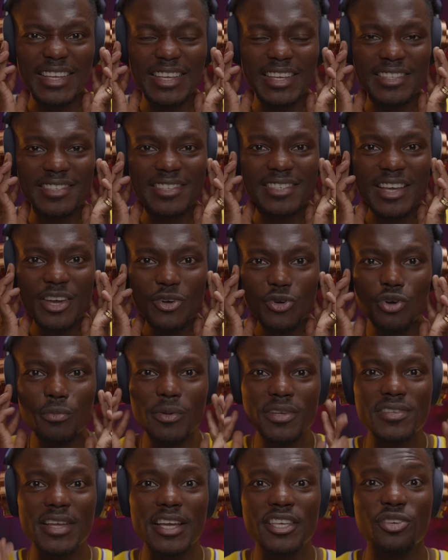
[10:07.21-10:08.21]
It's
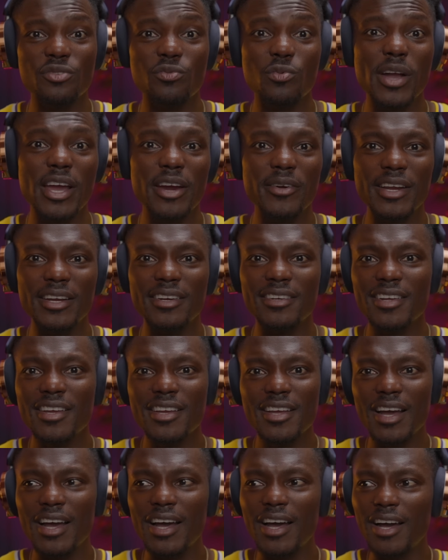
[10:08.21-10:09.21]
almost like you're wearing,
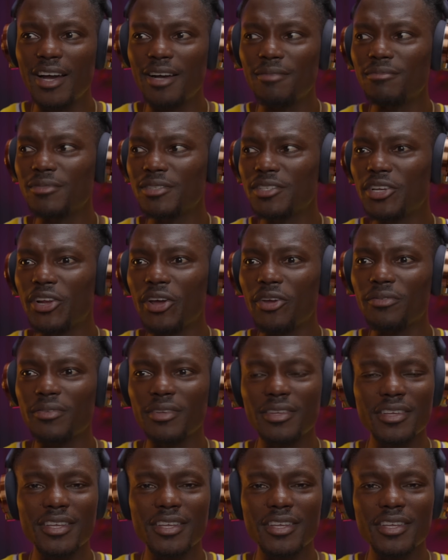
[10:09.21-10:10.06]
um, you know,